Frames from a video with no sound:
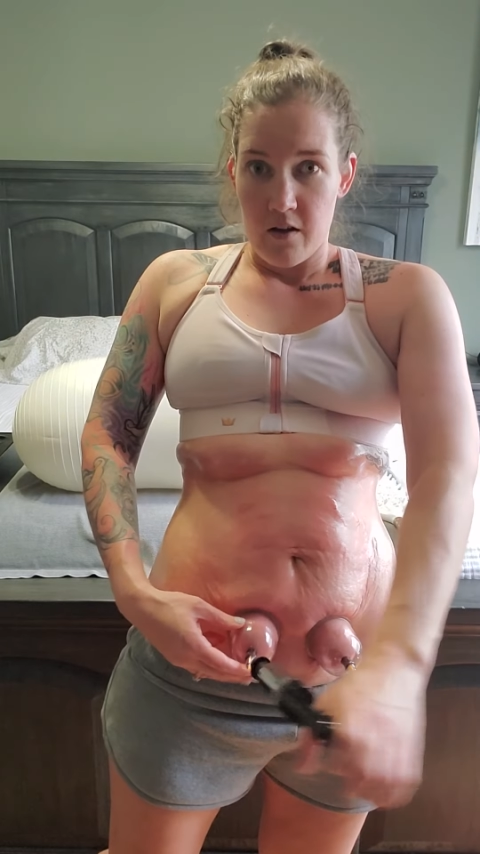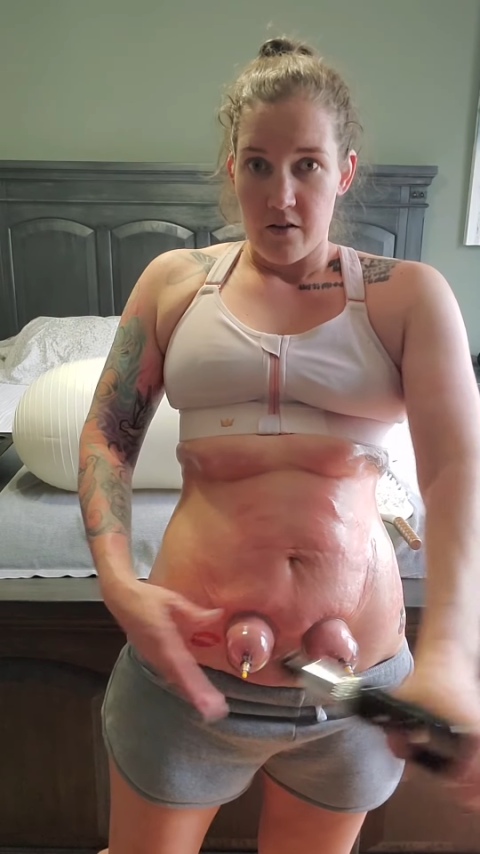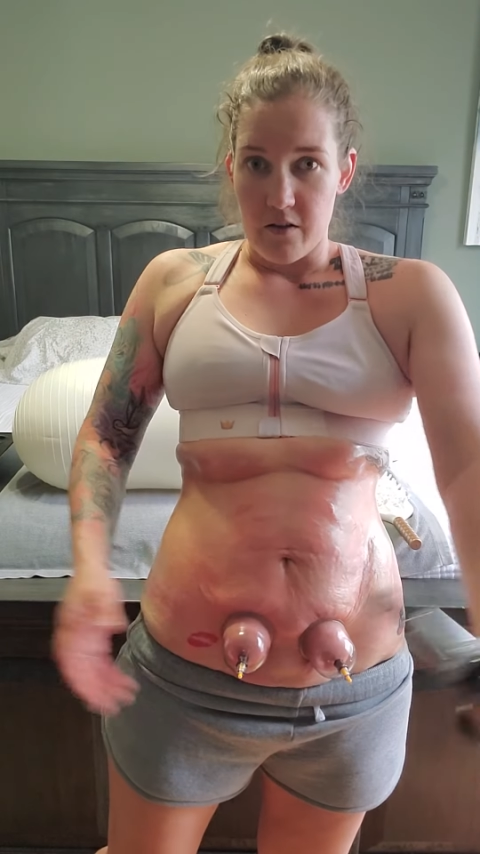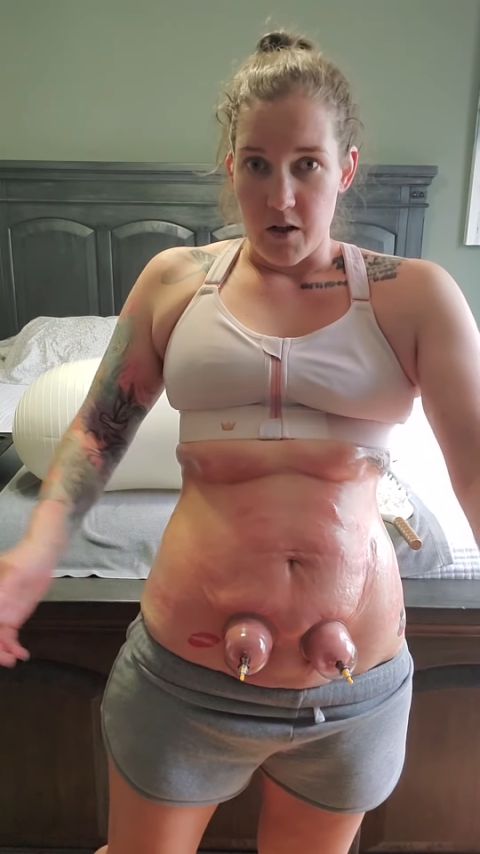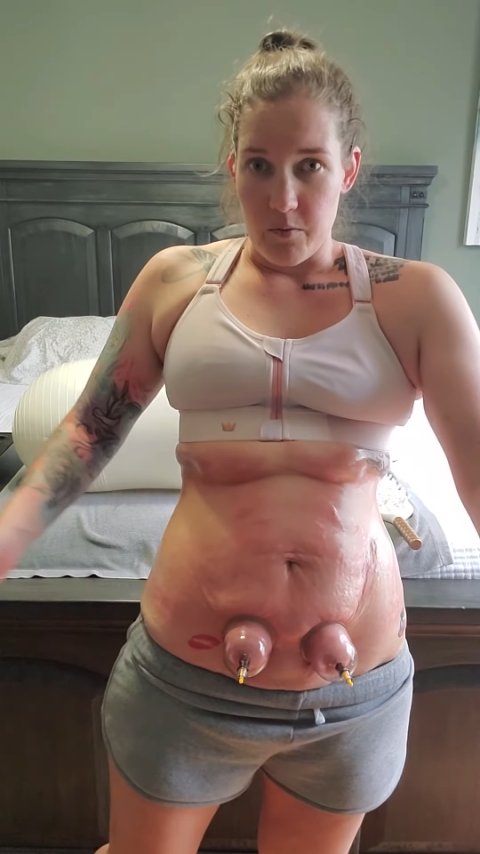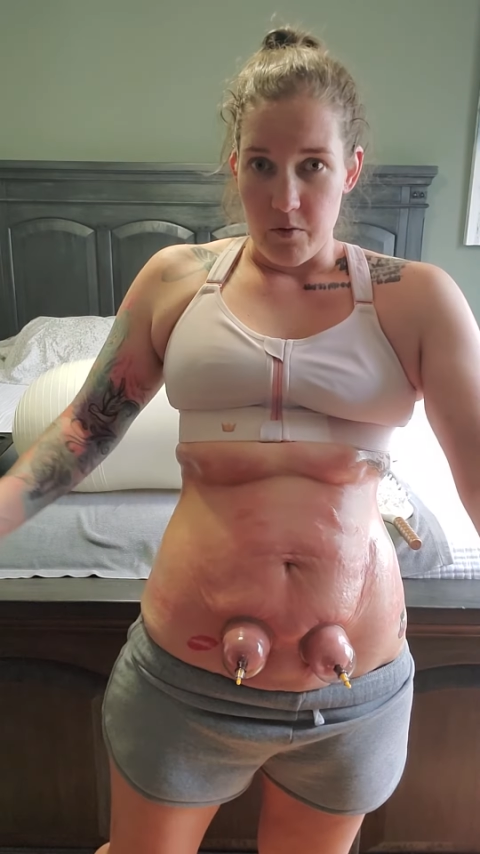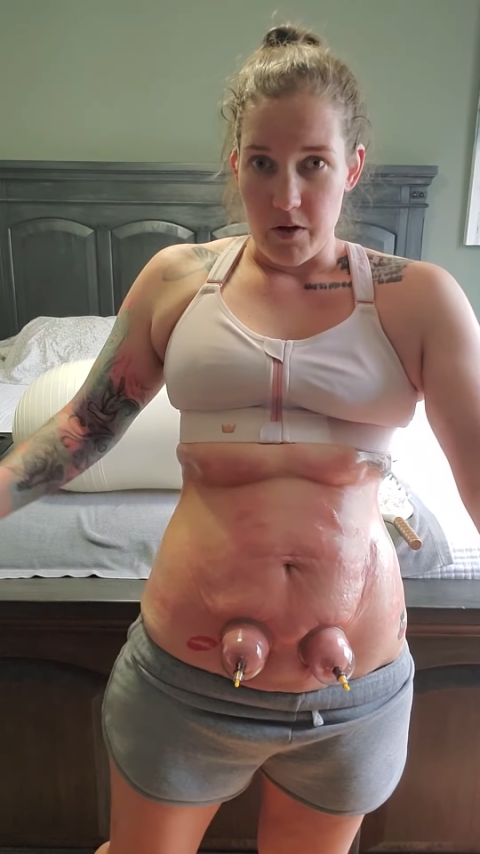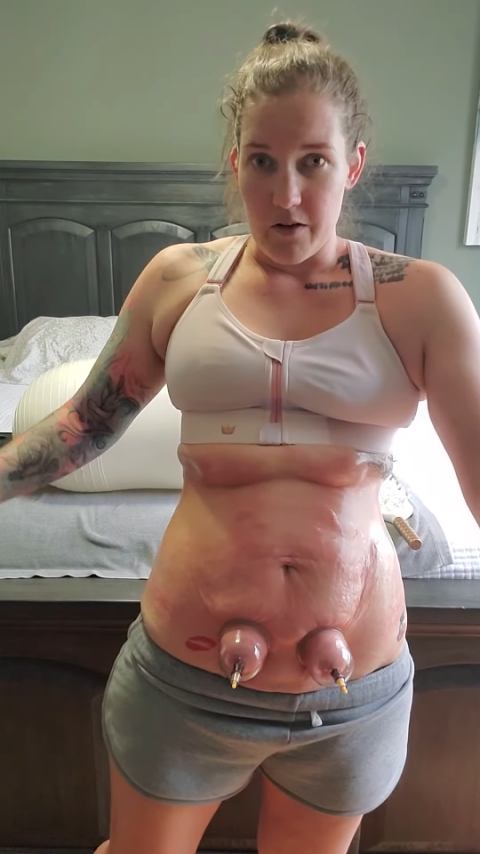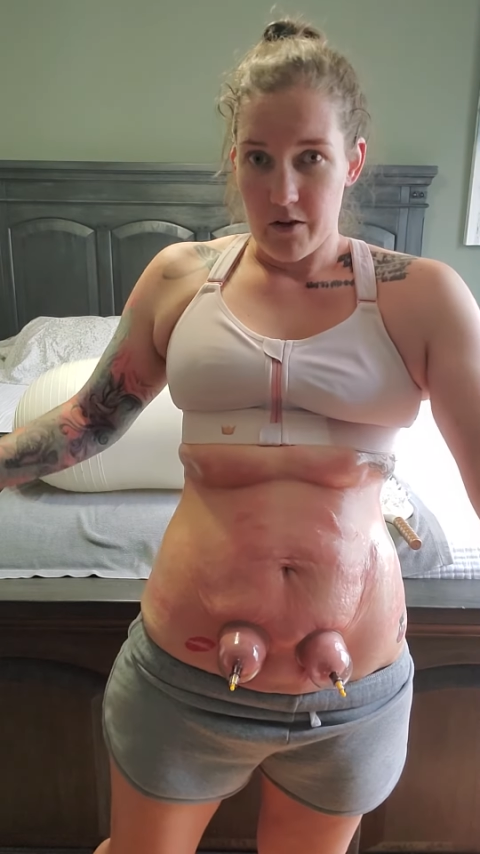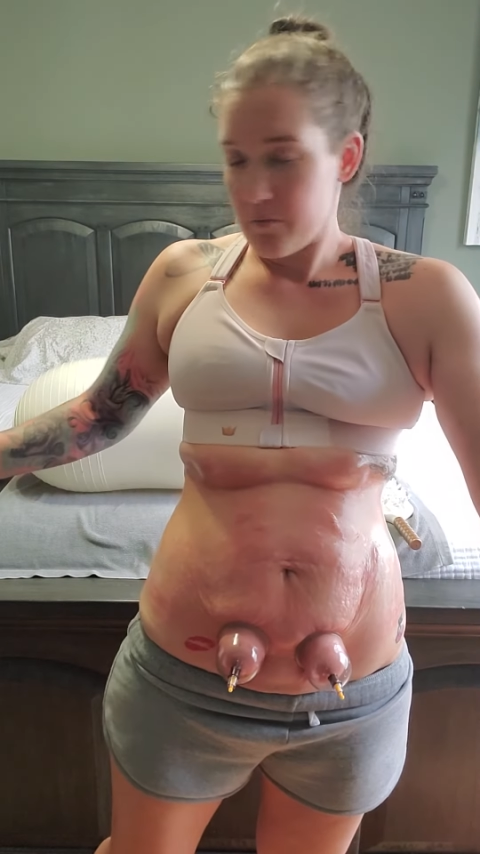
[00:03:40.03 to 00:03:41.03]
to keep them
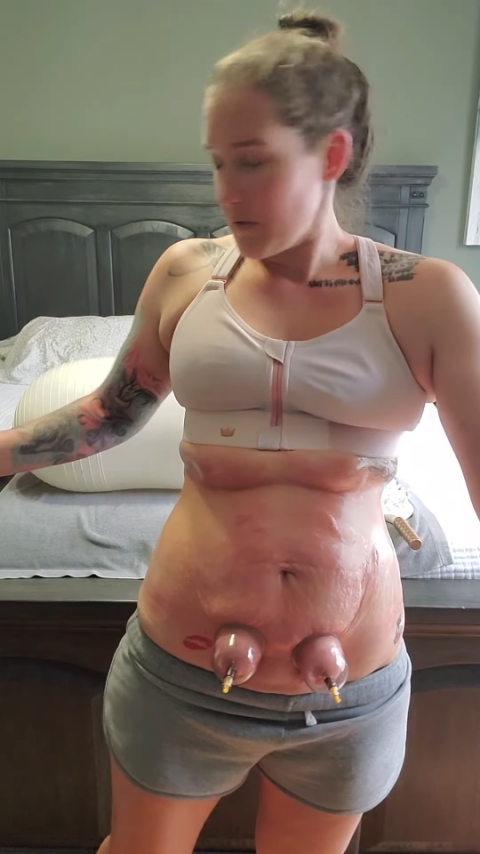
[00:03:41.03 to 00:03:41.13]
even,